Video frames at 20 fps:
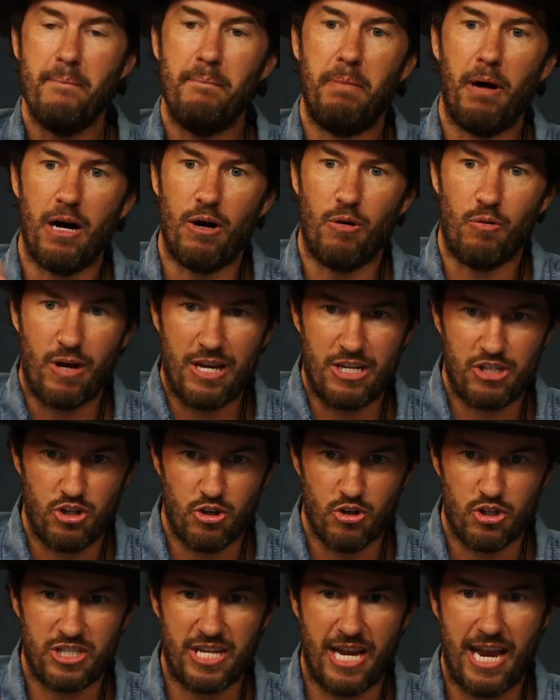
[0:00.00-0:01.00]
But as
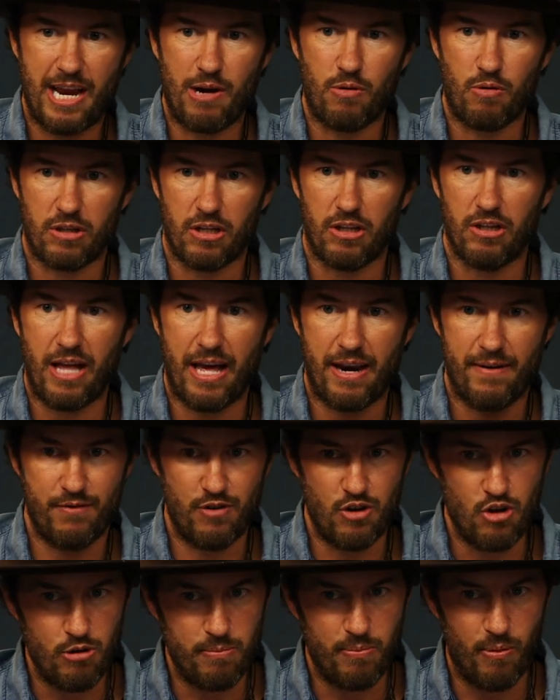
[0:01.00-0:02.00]
you're saying, with a lot of
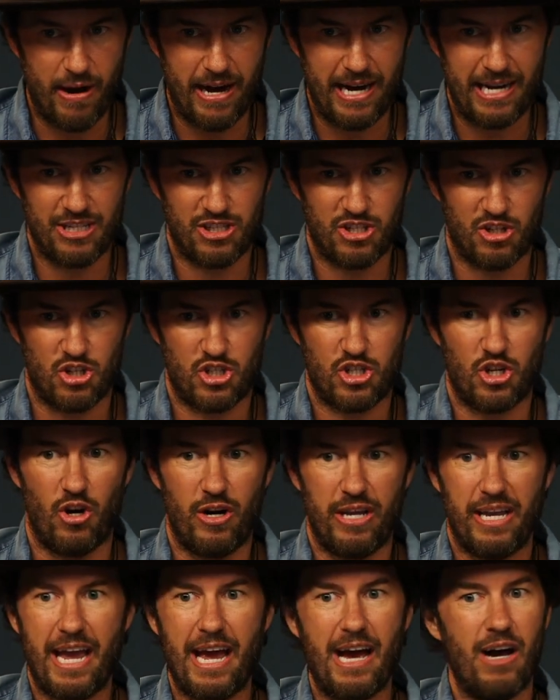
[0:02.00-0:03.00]
new brands that are
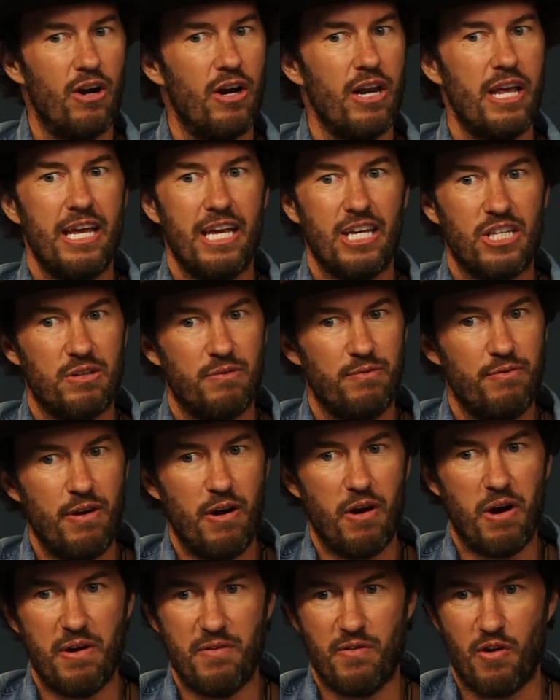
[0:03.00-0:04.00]
starting out, it's
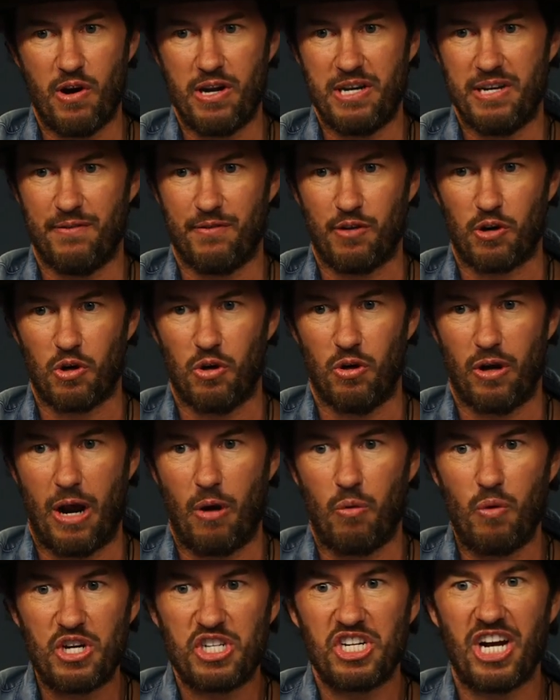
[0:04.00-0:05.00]
very, very difficult.
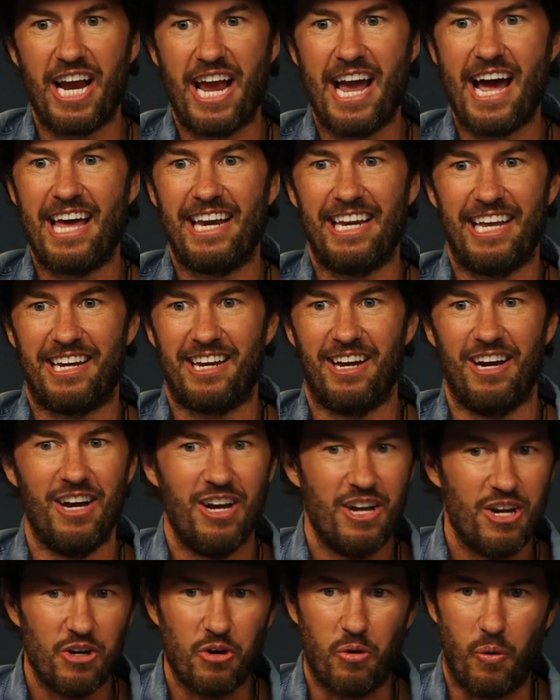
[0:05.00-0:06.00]
I wish I had like a
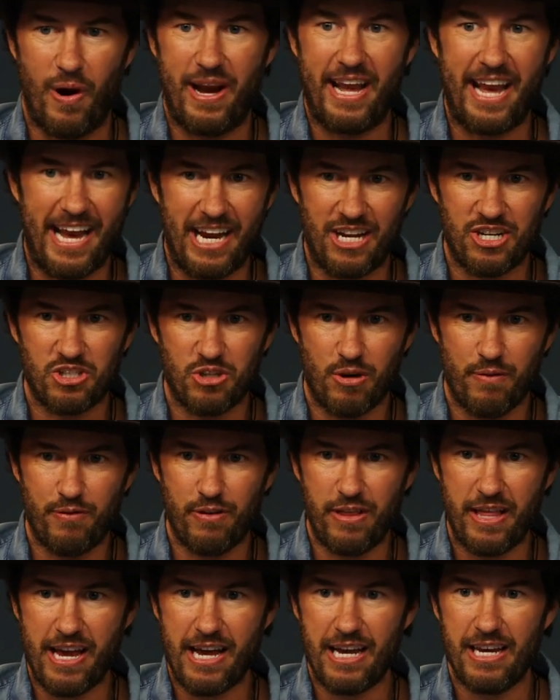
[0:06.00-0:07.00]
great answer
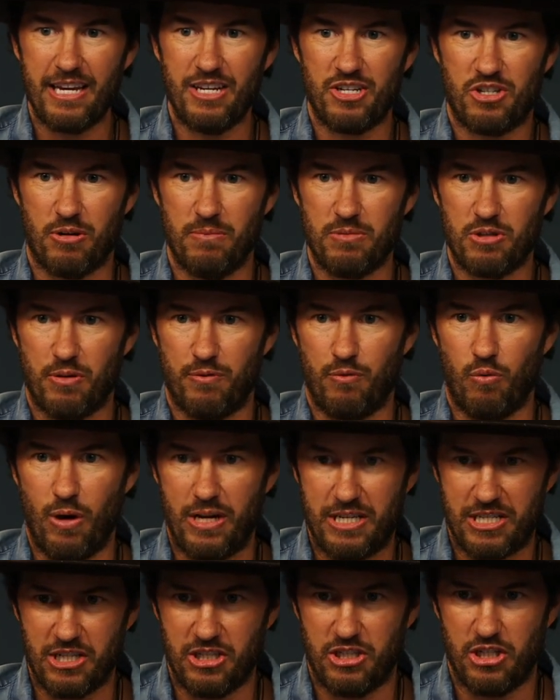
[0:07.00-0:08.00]
for that in terms of
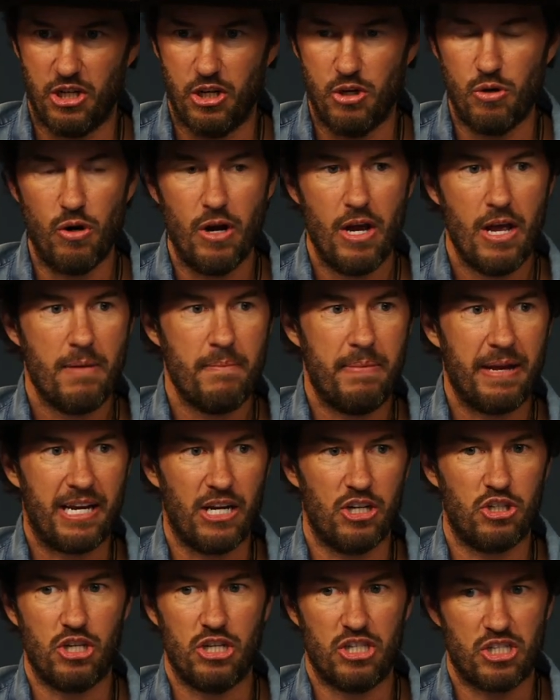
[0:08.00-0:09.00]
what to do,
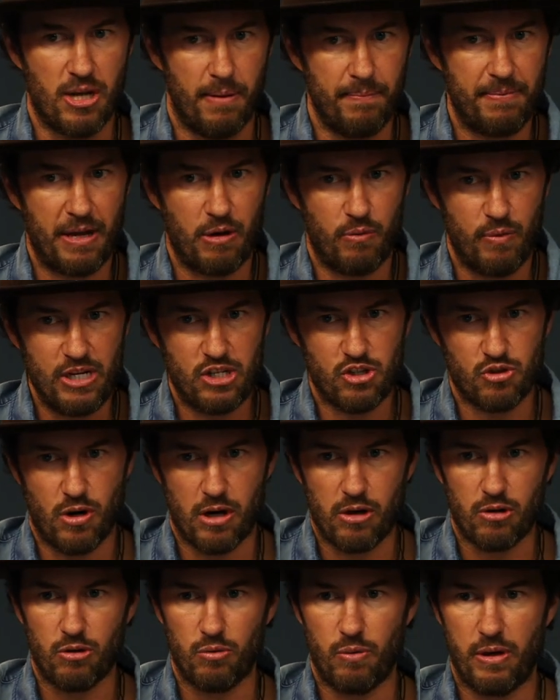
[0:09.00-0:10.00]
because it's something we
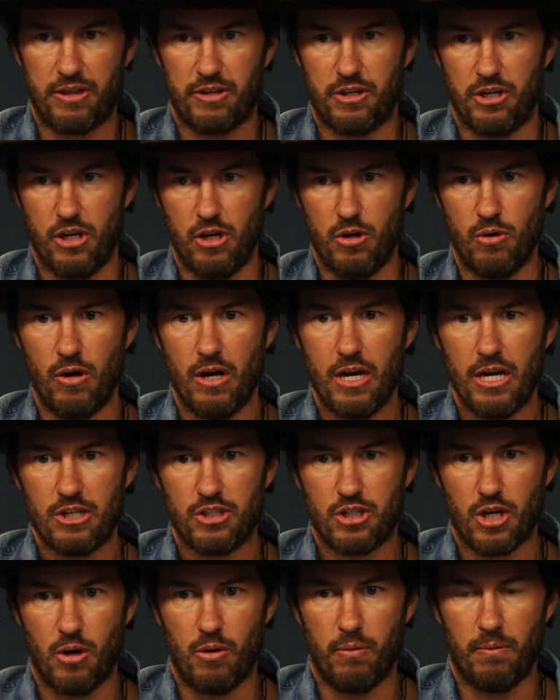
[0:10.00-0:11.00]
struggled with too.
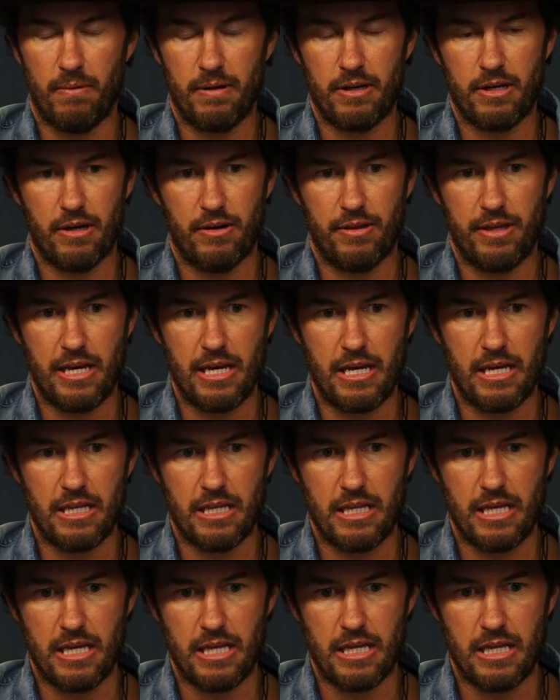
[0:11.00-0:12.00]
So, you
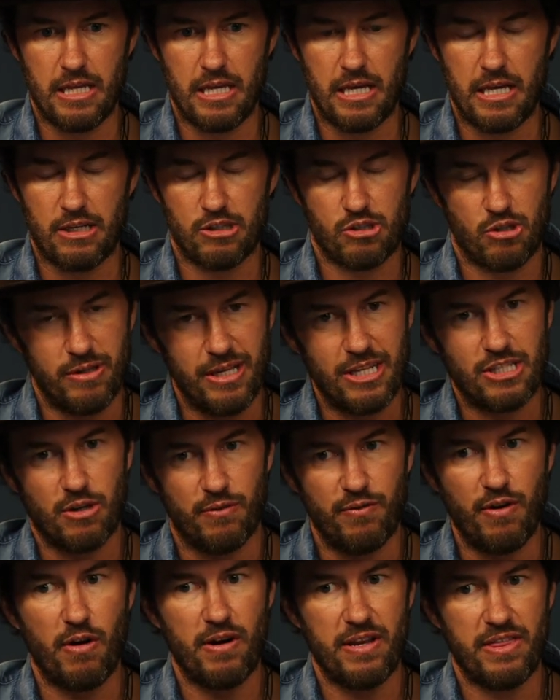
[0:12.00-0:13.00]
know, so that's a
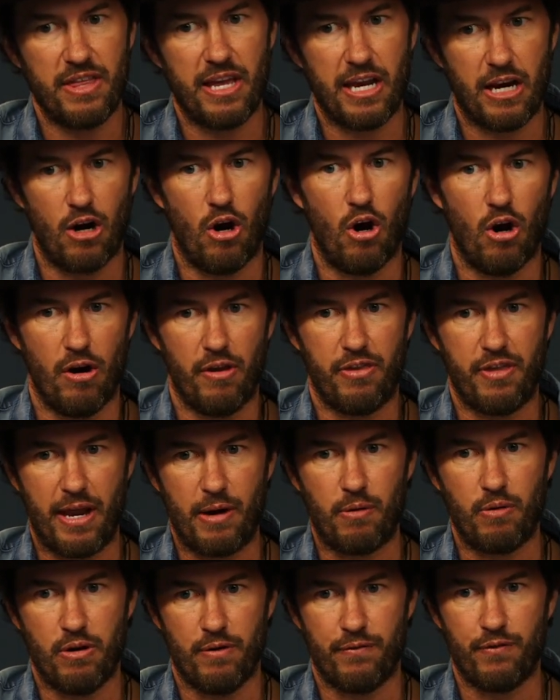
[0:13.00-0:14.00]
very hard
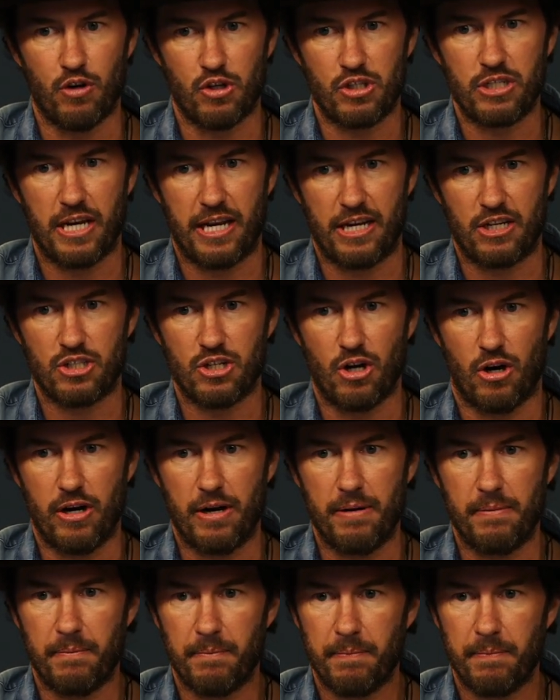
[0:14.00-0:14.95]
thing when you're first getting started.